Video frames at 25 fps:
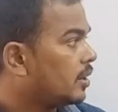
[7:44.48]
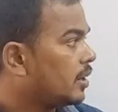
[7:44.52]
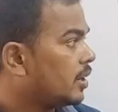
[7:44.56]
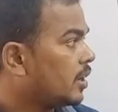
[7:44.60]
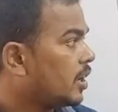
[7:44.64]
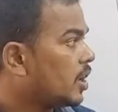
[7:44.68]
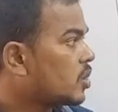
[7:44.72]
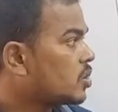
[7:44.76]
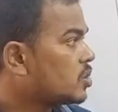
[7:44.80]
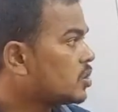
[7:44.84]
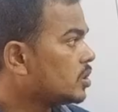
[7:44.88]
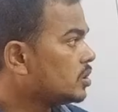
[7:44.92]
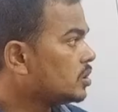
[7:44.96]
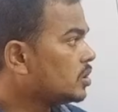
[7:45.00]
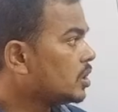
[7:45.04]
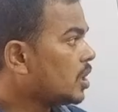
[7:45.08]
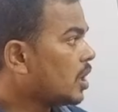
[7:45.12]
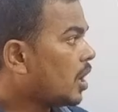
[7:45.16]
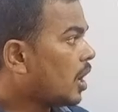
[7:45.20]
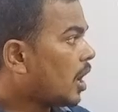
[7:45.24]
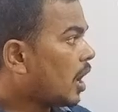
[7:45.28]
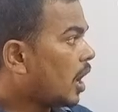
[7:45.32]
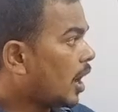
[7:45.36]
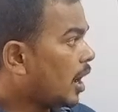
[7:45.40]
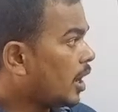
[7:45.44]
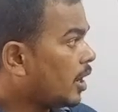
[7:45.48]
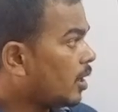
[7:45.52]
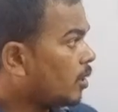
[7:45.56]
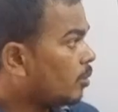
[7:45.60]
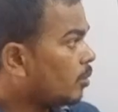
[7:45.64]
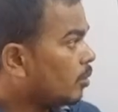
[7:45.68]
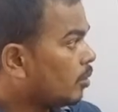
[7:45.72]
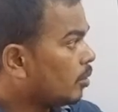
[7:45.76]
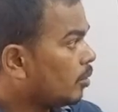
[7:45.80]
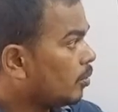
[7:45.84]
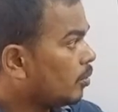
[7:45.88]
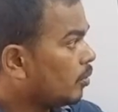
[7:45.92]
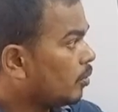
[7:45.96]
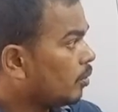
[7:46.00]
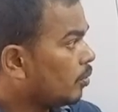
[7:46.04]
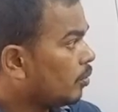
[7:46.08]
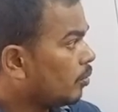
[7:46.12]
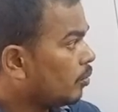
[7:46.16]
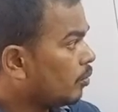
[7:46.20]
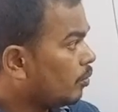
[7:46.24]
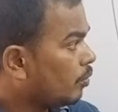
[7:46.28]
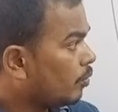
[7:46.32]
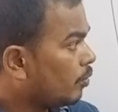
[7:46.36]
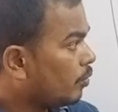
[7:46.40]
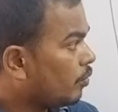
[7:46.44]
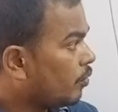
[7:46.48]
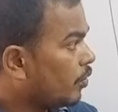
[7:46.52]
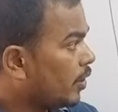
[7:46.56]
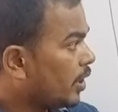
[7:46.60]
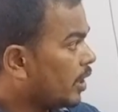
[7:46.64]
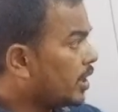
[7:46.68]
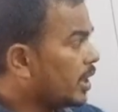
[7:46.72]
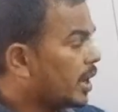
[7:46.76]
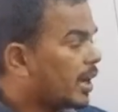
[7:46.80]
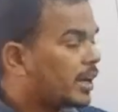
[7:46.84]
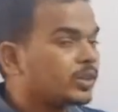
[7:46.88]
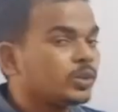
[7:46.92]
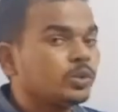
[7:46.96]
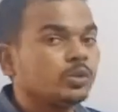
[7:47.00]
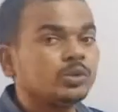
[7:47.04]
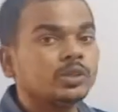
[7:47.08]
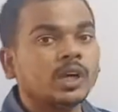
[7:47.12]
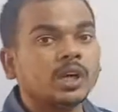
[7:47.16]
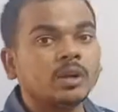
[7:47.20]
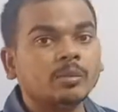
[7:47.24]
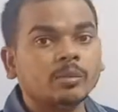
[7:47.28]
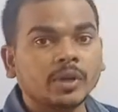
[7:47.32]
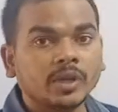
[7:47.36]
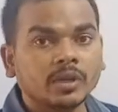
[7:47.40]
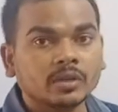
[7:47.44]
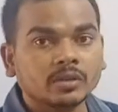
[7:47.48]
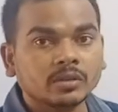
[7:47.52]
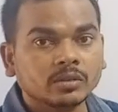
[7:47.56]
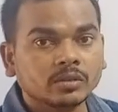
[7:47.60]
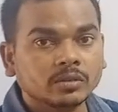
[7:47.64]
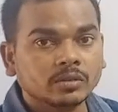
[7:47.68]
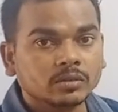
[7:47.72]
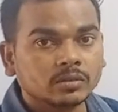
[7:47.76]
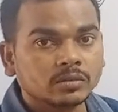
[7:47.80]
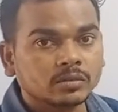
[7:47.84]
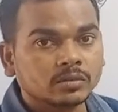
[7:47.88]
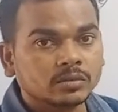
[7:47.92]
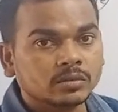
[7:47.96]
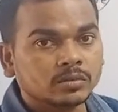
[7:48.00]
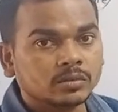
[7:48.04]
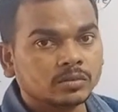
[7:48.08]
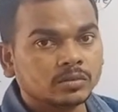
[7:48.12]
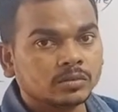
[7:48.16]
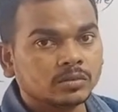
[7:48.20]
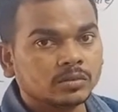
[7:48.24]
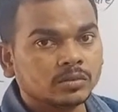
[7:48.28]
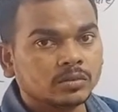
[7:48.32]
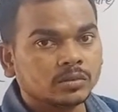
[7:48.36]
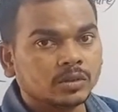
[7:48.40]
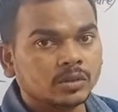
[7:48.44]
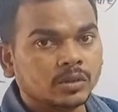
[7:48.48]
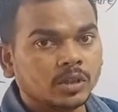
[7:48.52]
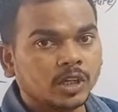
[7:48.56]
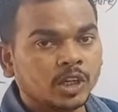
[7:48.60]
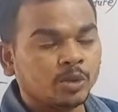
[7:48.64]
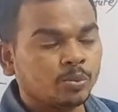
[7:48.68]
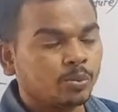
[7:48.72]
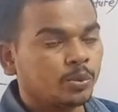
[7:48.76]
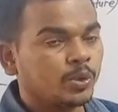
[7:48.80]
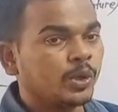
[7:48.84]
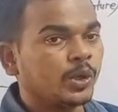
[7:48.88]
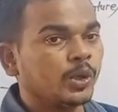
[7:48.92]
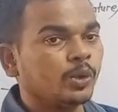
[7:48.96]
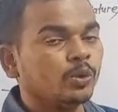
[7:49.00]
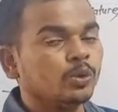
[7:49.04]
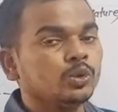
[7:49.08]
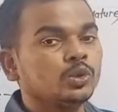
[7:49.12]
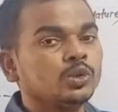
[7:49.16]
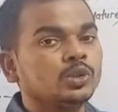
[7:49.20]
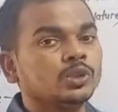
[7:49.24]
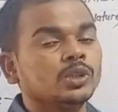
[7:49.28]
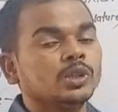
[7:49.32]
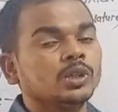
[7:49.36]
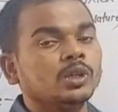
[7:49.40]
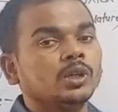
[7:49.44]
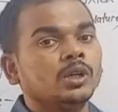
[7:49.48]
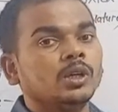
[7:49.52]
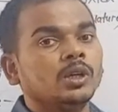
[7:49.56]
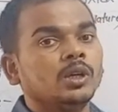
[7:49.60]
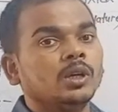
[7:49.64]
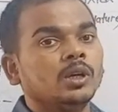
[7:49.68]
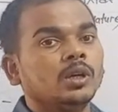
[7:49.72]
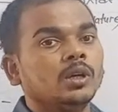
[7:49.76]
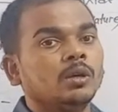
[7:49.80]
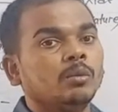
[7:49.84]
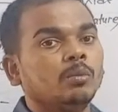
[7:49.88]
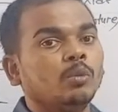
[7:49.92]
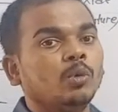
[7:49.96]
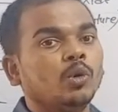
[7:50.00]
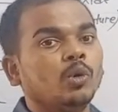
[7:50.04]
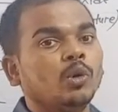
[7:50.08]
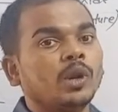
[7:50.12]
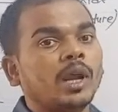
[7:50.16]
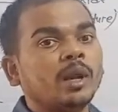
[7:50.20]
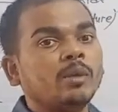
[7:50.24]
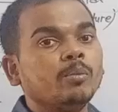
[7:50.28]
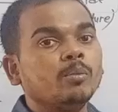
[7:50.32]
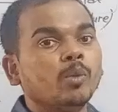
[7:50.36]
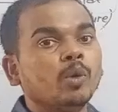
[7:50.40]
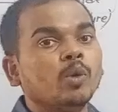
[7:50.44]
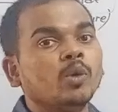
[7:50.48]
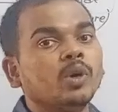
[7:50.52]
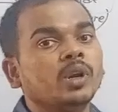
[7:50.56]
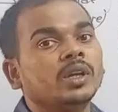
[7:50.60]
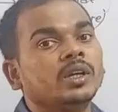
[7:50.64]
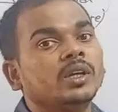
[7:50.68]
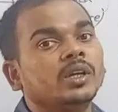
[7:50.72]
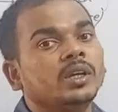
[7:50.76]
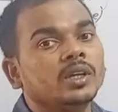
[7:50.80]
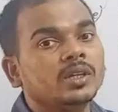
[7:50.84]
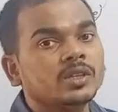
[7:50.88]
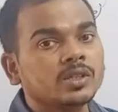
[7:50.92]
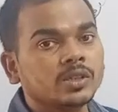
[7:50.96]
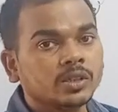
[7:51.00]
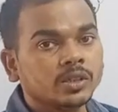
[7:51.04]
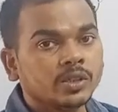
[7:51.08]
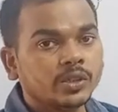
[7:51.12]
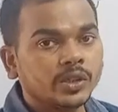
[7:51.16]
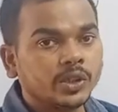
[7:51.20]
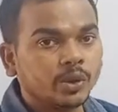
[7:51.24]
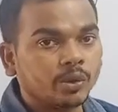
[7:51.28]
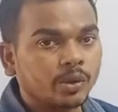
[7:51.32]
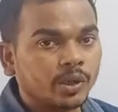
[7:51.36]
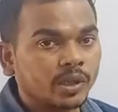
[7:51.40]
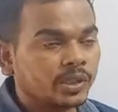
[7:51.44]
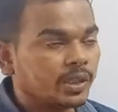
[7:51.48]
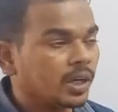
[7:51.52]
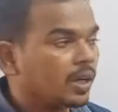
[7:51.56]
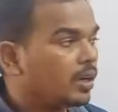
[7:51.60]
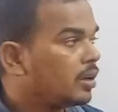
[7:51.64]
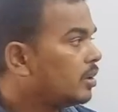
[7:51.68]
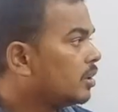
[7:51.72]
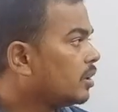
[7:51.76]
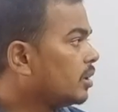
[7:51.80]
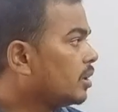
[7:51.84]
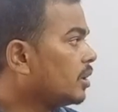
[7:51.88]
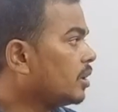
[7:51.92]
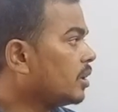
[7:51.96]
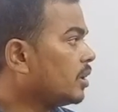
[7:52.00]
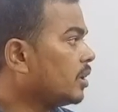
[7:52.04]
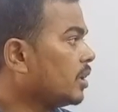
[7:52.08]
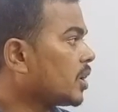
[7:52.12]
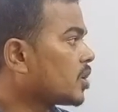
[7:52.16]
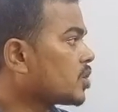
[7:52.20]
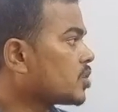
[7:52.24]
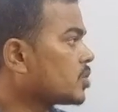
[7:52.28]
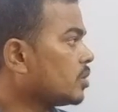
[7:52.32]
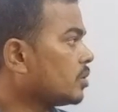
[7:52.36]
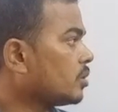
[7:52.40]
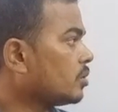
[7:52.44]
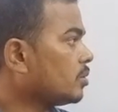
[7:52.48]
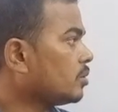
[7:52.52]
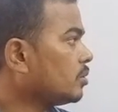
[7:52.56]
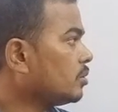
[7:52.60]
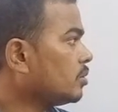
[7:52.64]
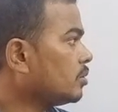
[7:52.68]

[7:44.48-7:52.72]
reaction and very exothermic. It produces more and more heat during the reaction